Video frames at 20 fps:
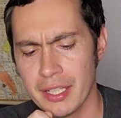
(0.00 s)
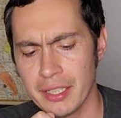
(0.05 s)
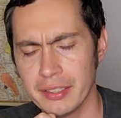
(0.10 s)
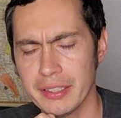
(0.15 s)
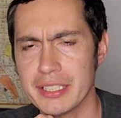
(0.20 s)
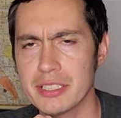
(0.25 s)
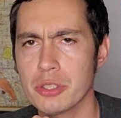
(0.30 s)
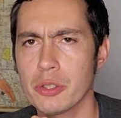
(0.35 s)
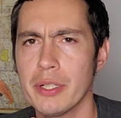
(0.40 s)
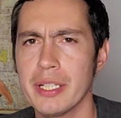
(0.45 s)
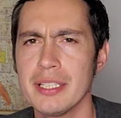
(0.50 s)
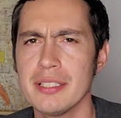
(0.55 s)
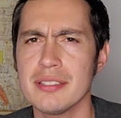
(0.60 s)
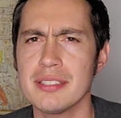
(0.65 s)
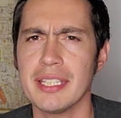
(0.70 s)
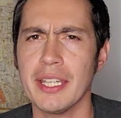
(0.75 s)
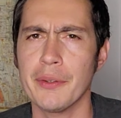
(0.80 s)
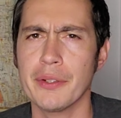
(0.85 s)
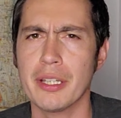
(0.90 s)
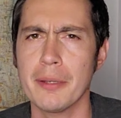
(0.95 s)
Let's go ahead and
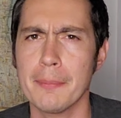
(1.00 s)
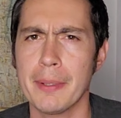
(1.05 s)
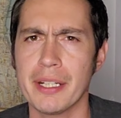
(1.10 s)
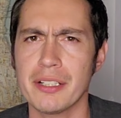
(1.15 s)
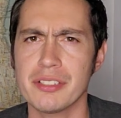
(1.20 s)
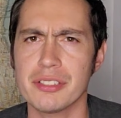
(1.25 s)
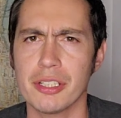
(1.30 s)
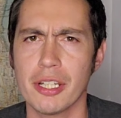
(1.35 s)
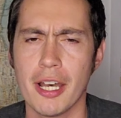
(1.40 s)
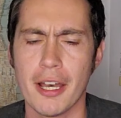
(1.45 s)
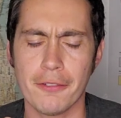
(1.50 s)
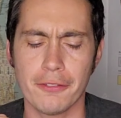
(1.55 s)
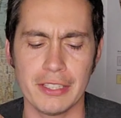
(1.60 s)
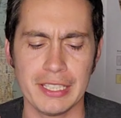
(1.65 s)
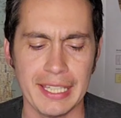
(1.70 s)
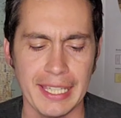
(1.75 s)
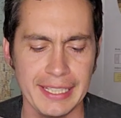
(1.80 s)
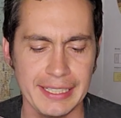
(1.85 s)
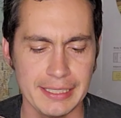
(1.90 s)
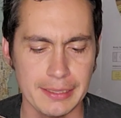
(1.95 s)
see how it compares to
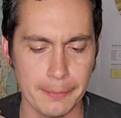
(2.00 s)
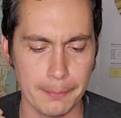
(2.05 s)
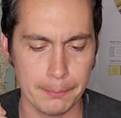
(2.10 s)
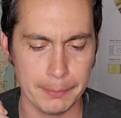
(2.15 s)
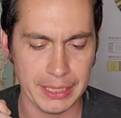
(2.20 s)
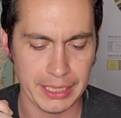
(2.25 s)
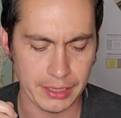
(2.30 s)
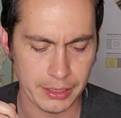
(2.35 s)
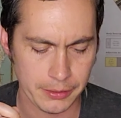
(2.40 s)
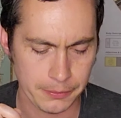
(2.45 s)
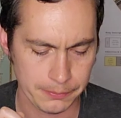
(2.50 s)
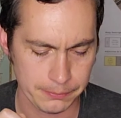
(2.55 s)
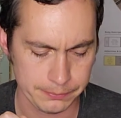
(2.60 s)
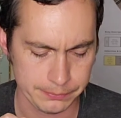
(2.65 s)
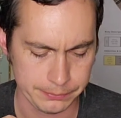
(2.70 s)
coffee 8B.